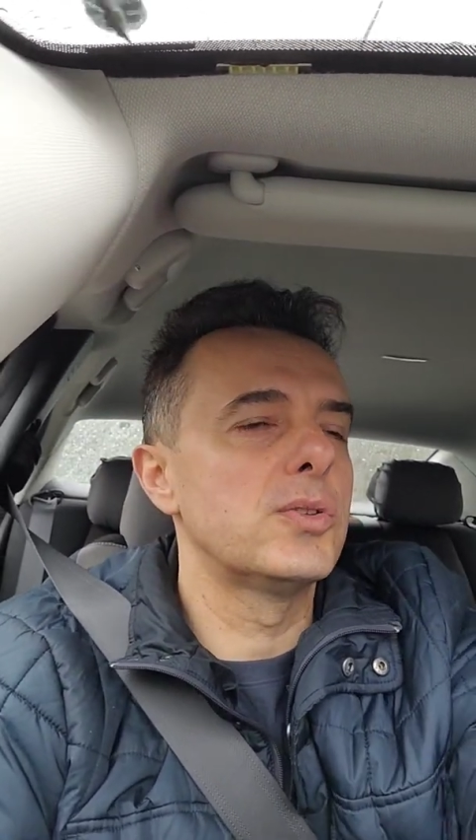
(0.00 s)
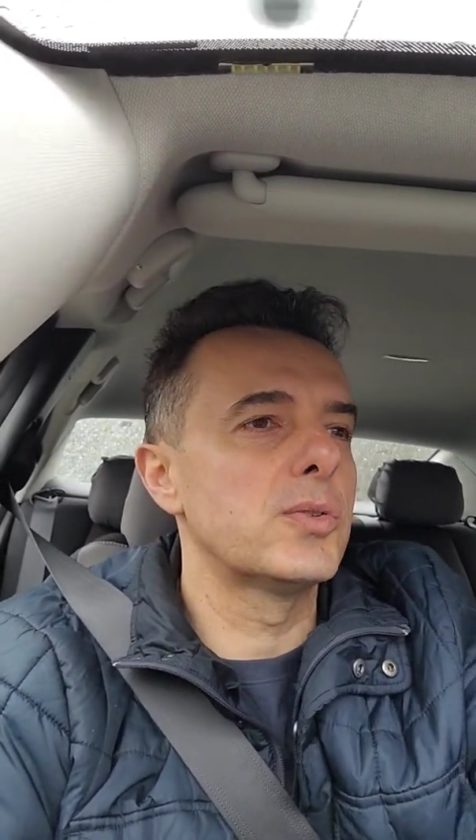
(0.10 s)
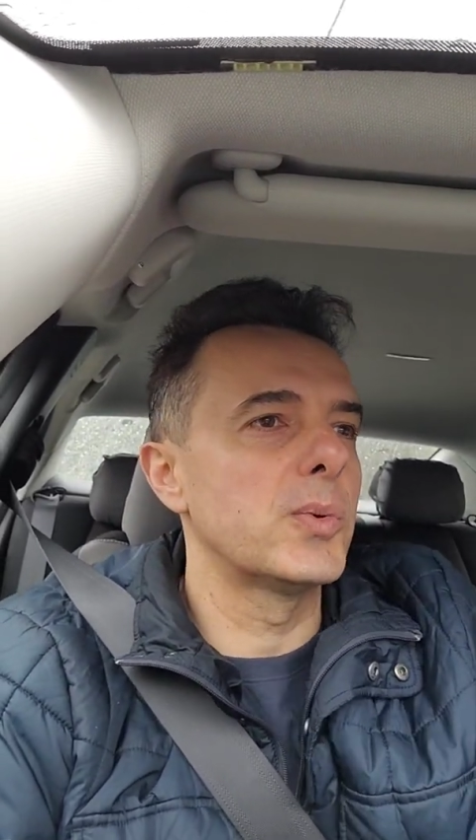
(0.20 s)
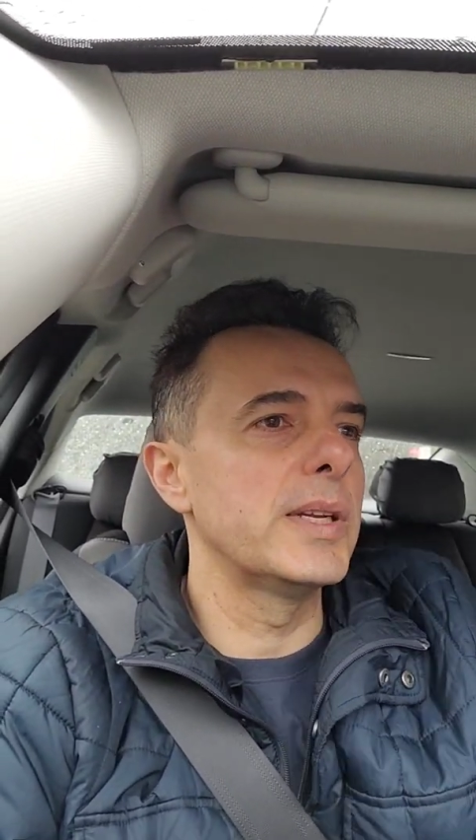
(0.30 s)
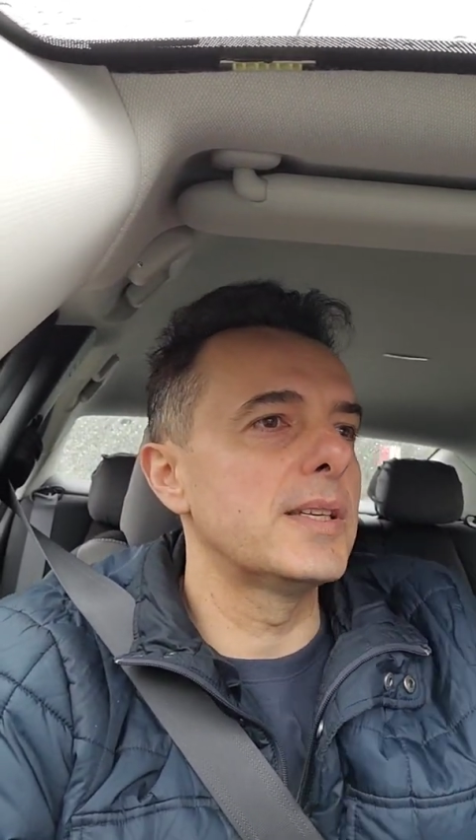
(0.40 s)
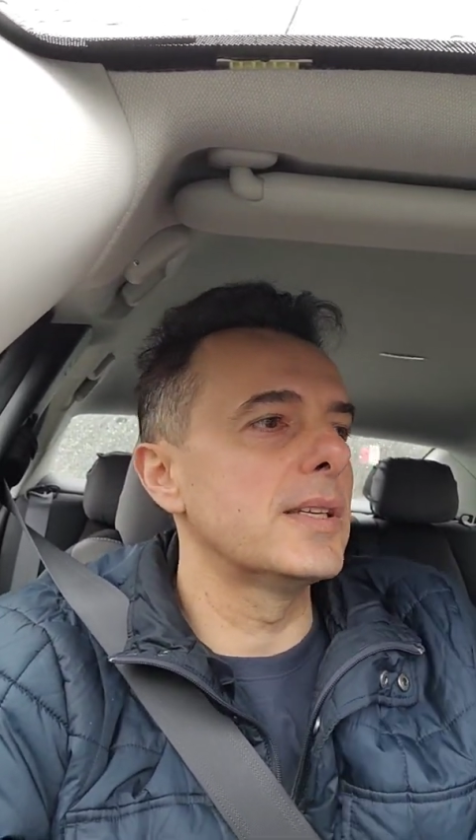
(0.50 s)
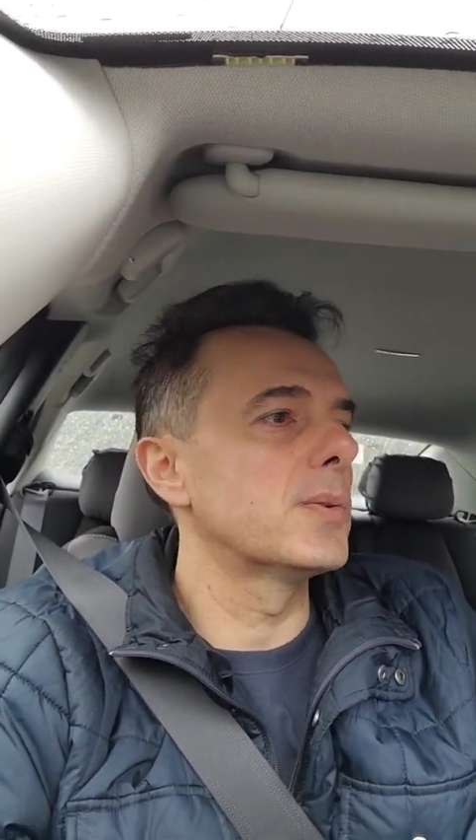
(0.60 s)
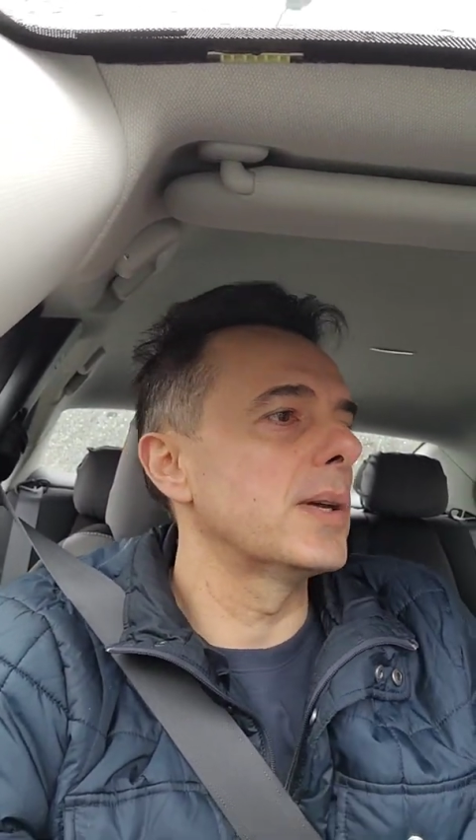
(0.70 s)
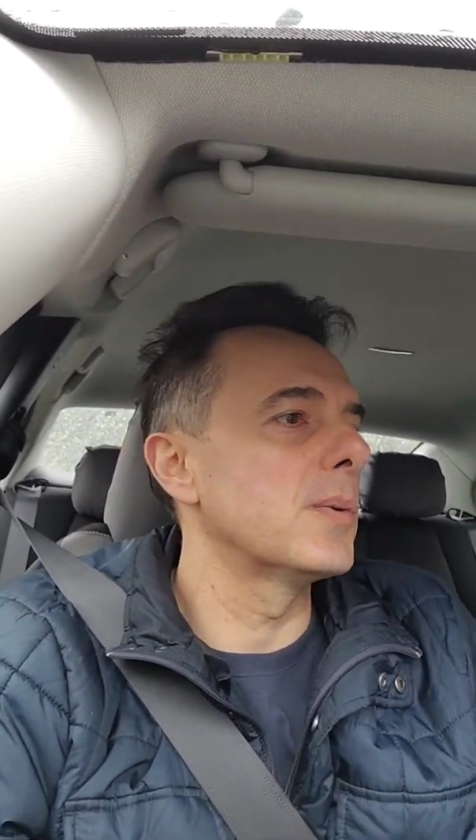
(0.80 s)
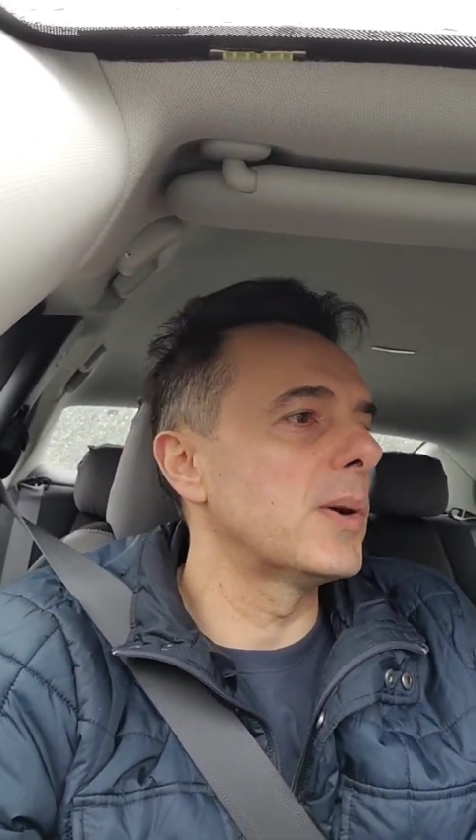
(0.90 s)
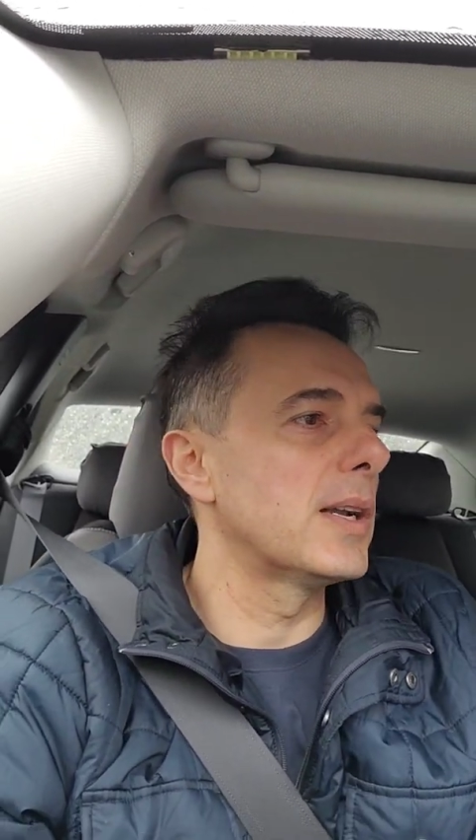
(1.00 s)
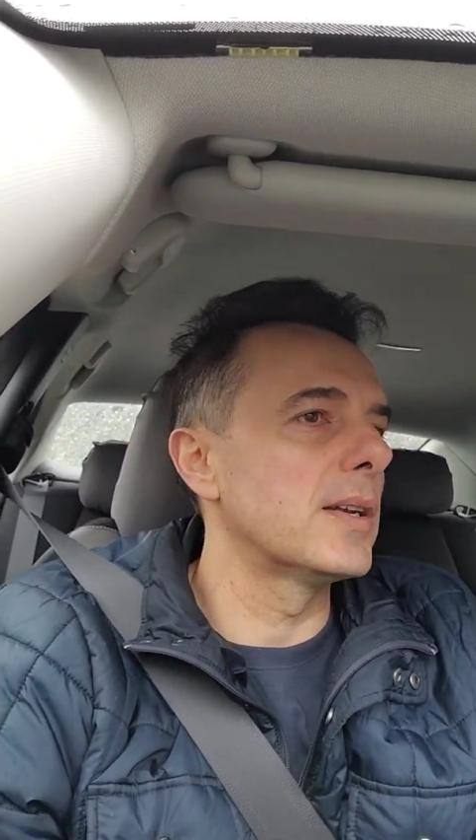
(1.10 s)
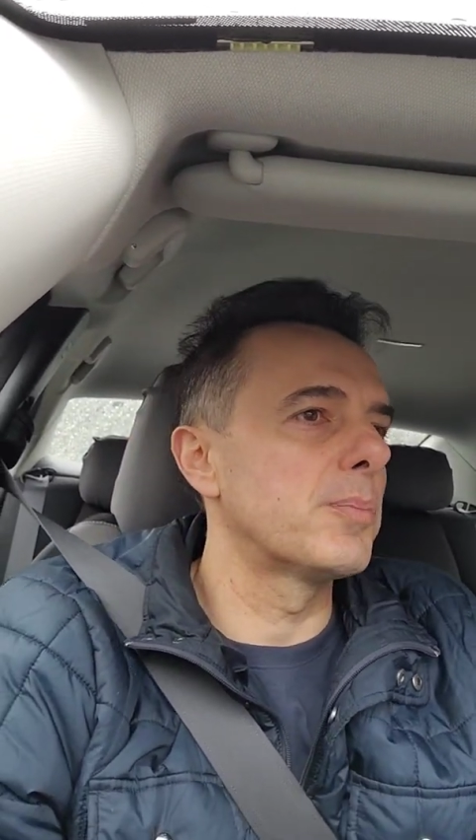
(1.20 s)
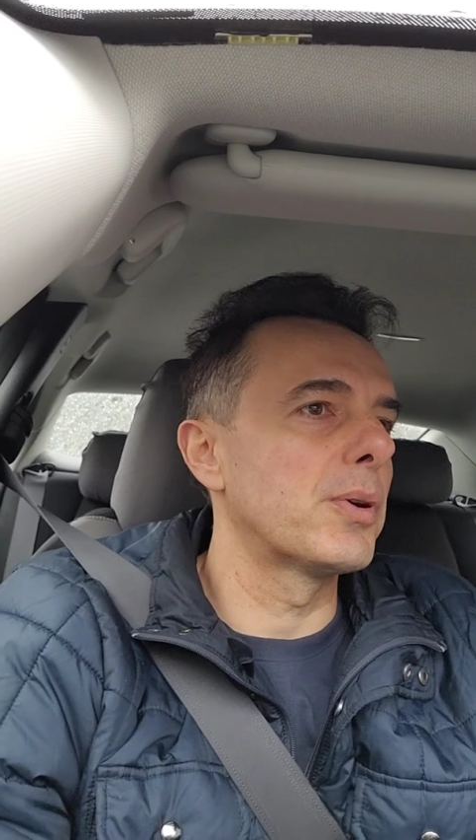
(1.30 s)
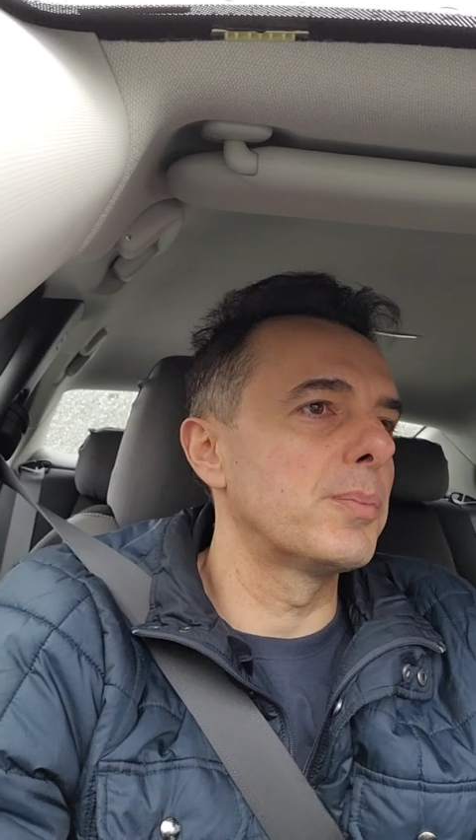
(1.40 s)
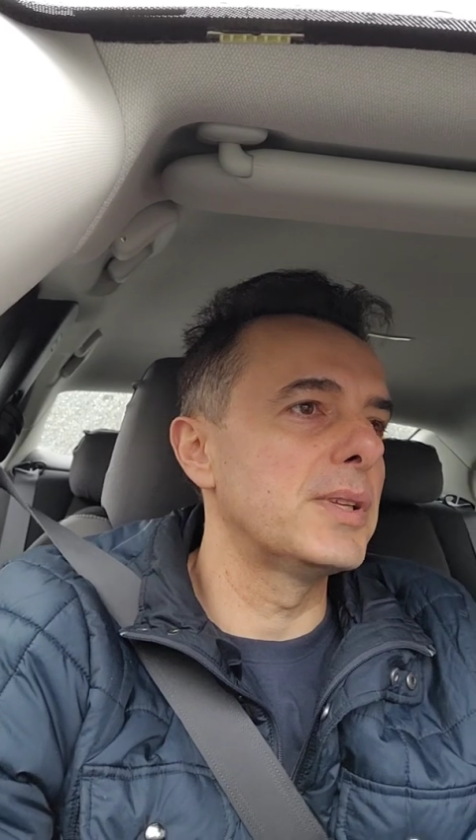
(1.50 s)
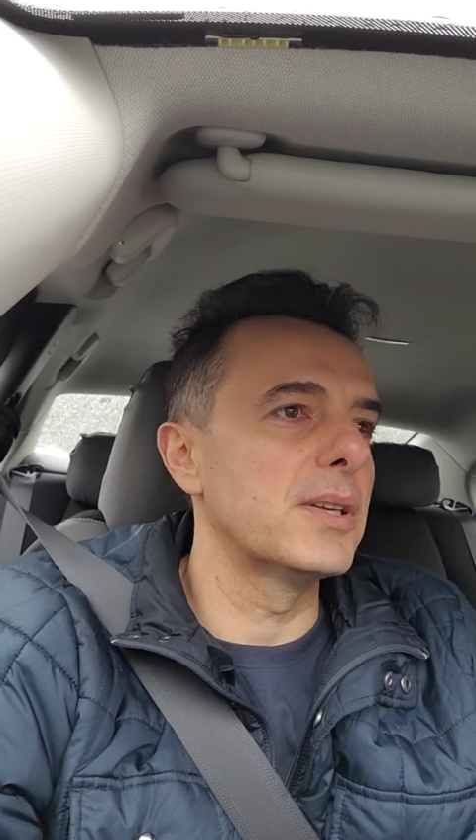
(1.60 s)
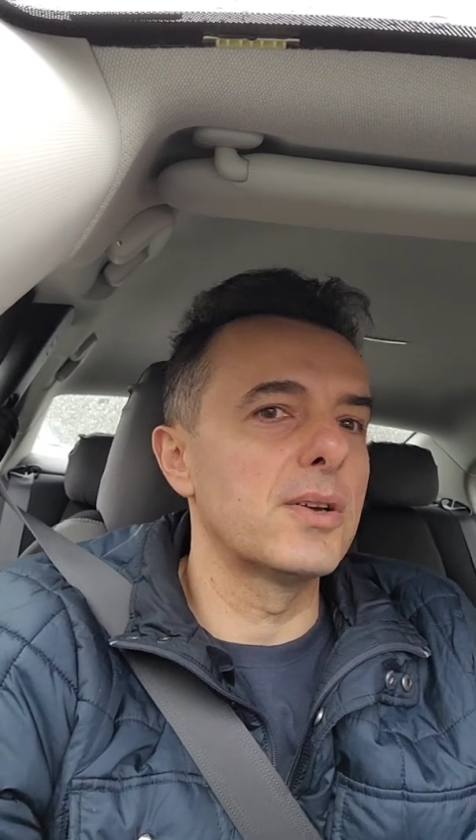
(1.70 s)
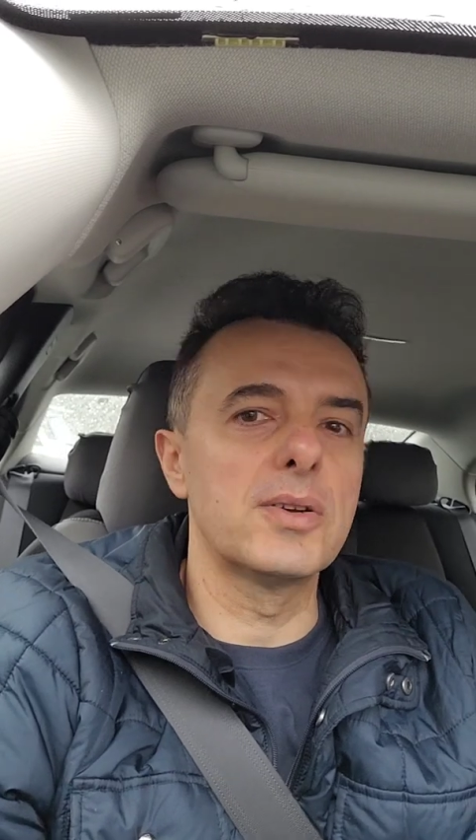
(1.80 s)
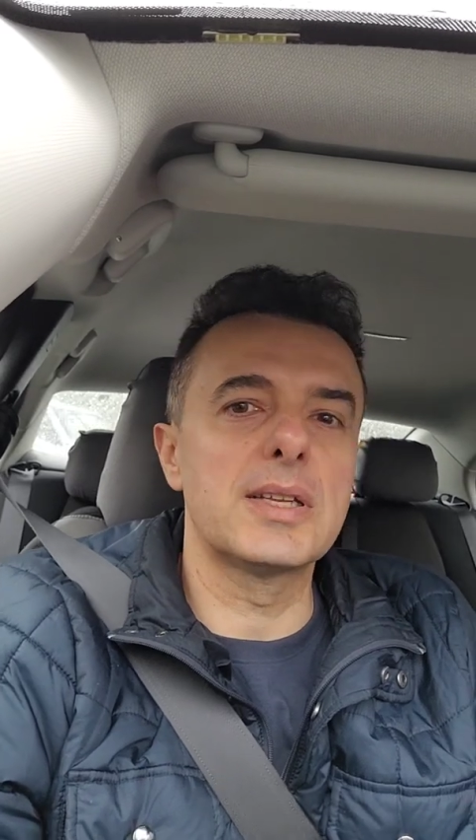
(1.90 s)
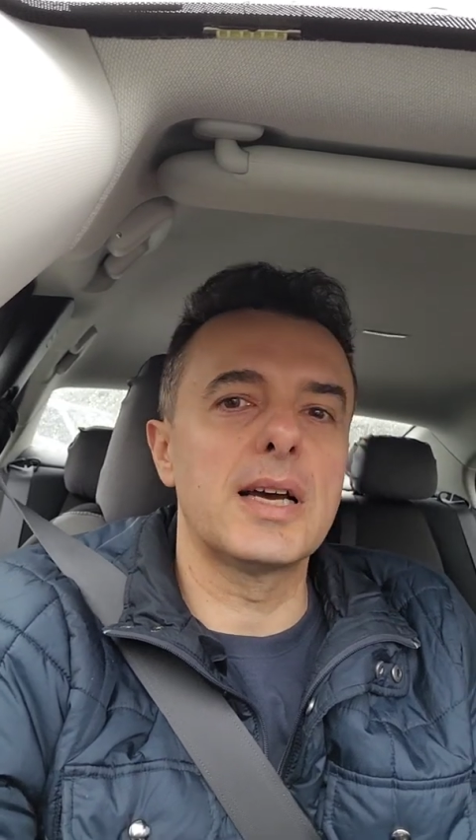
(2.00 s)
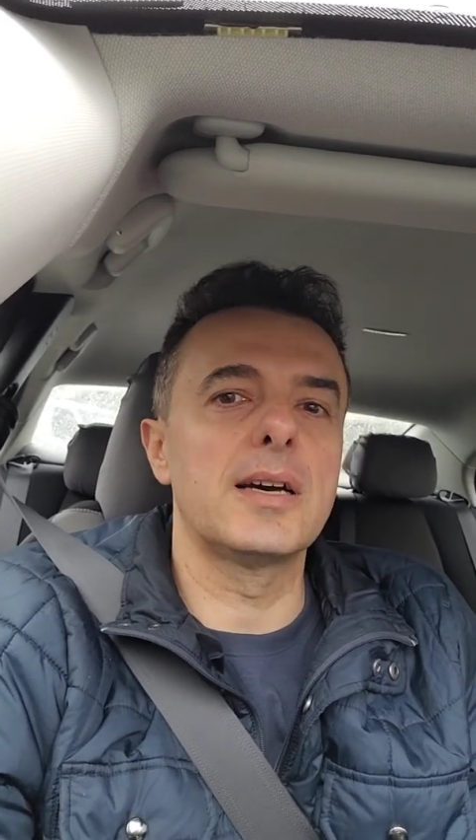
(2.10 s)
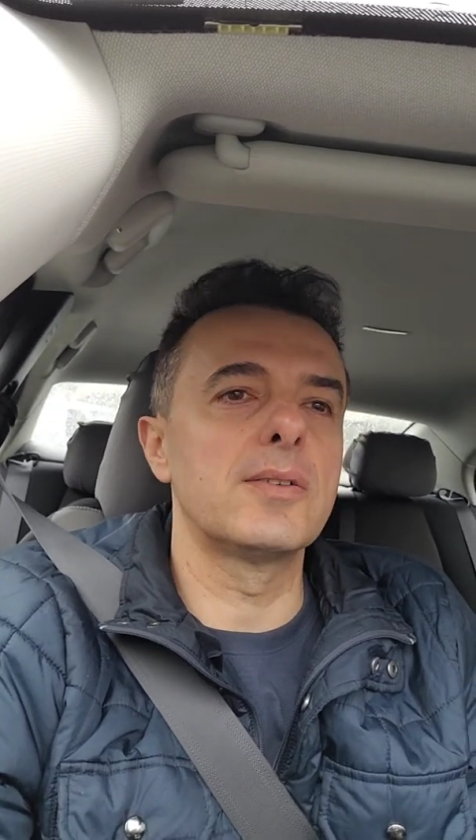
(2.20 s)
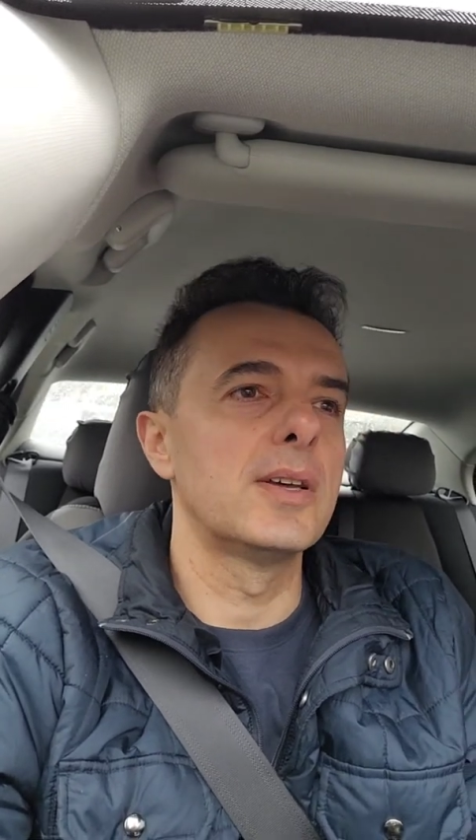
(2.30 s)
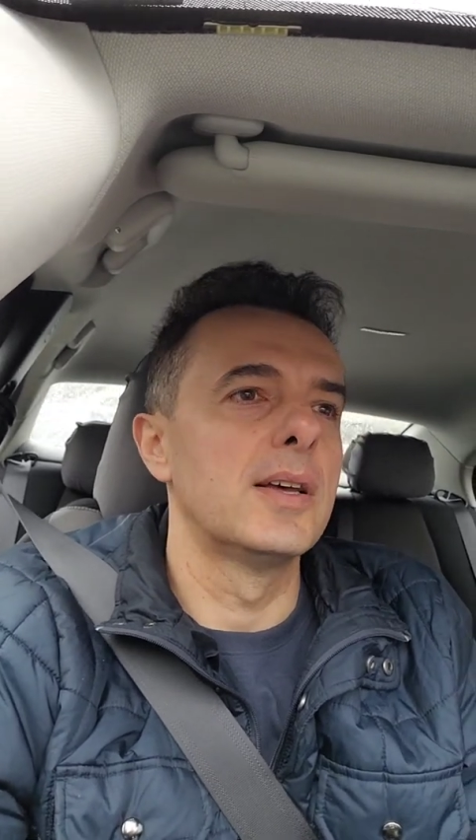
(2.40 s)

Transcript: 2021 property going down,